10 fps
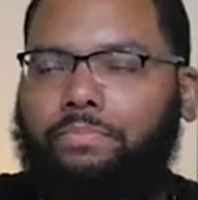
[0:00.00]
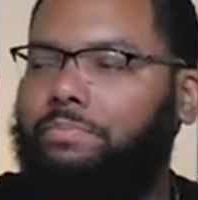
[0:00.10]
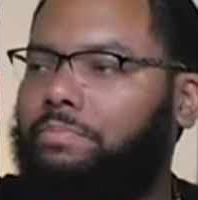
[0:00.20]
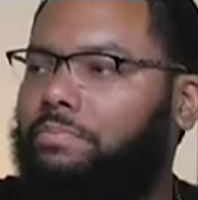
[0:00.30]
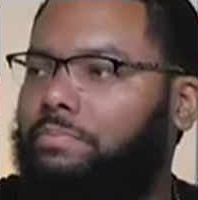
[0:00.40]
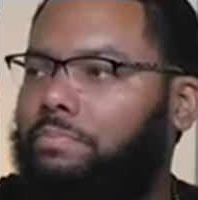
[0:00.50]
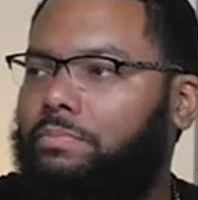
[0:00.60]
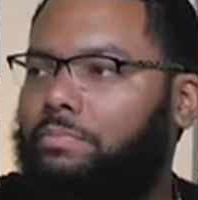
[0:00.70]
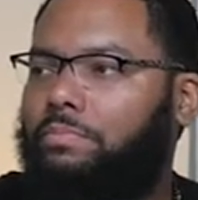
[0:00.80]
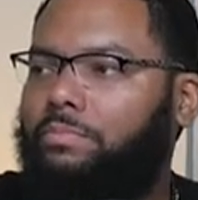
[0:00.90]

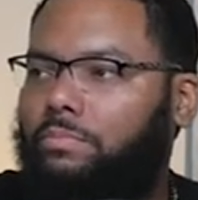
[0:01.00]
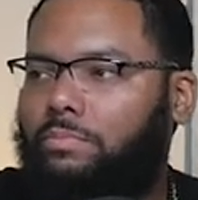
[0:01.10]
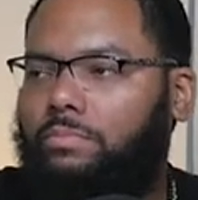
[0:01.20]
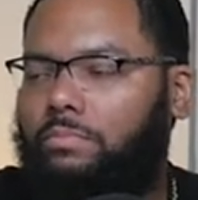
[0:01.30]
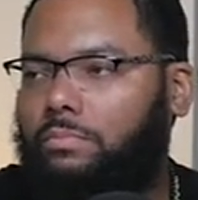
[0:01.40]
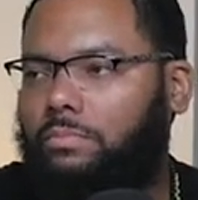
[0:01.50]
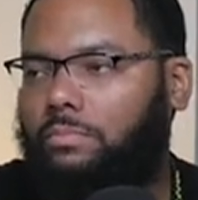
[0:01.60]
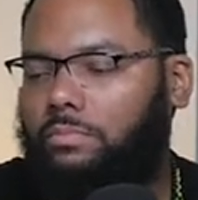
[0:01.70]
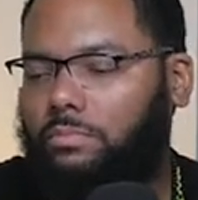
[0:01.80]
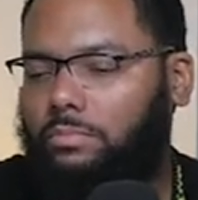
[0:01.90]

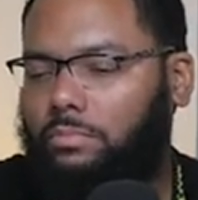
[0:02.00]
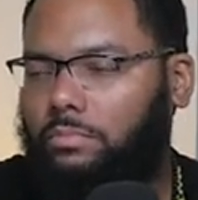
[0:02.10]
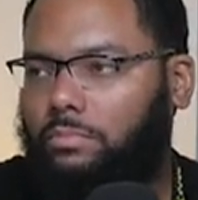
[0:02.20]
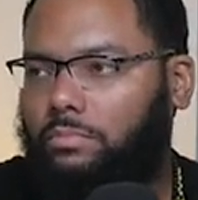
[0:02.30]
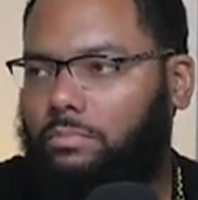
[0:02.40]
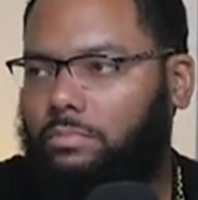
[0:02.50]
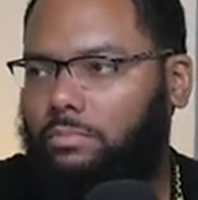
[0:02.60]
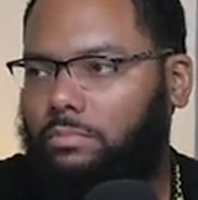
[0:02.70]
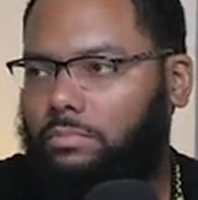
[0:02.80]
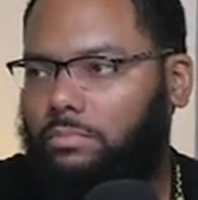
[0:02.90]

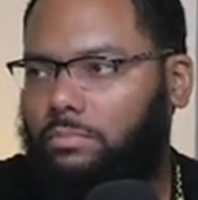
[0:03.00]
No words are spoken by the person on screen.